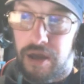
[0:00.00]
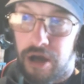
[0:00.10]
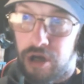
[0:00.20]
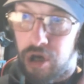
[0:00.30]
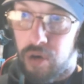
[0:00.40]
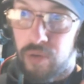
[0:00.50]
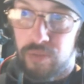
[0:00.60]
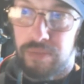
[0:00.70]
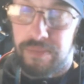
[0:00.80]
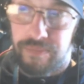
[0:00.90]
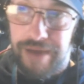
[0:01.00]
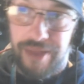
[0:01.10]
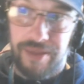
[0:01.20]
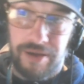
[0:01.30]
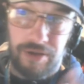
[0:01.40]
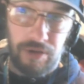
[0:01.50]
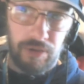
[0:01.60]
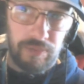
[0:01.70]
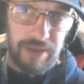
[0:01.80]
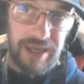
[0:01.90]
cold weather,
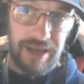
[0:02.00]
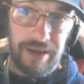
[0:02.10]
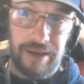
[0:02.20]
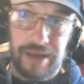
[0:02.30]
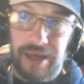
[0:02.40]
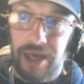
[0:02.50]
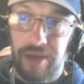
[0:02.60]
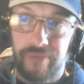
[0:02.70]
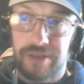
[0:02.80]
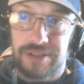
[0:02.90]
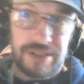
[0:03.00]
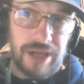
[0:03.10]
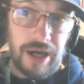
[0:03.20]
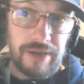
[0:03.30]
cold wind, even inside of